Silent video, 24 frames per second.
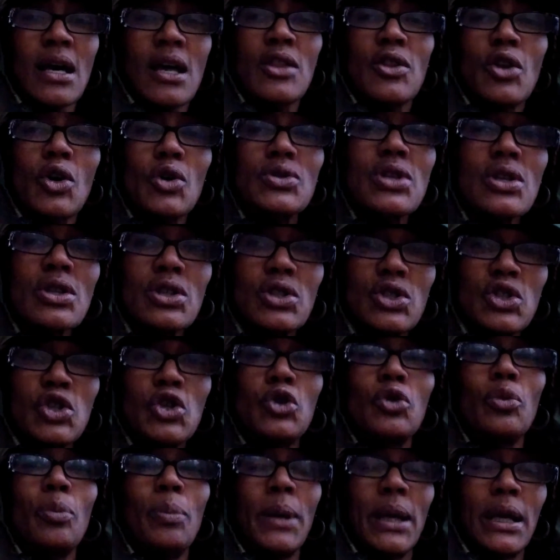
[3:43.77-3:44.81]
Those are the
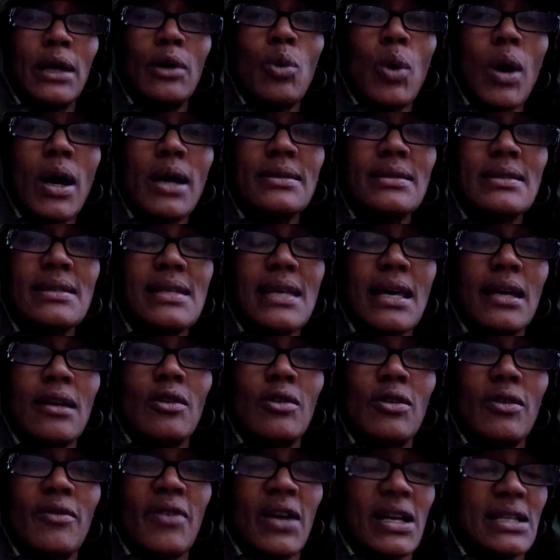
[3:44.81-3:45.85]
two big ones that
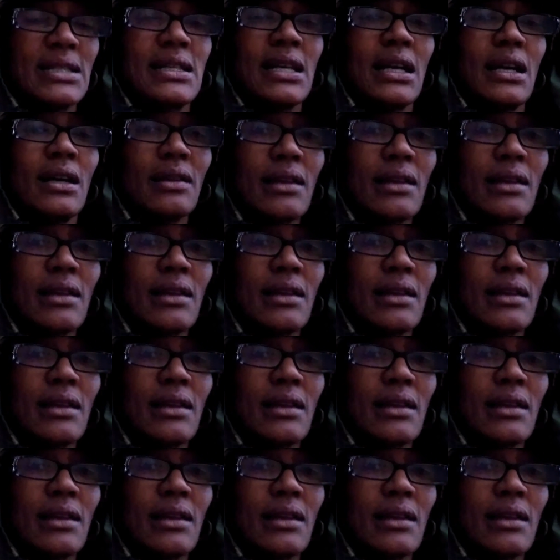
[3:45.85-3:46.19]
are investing a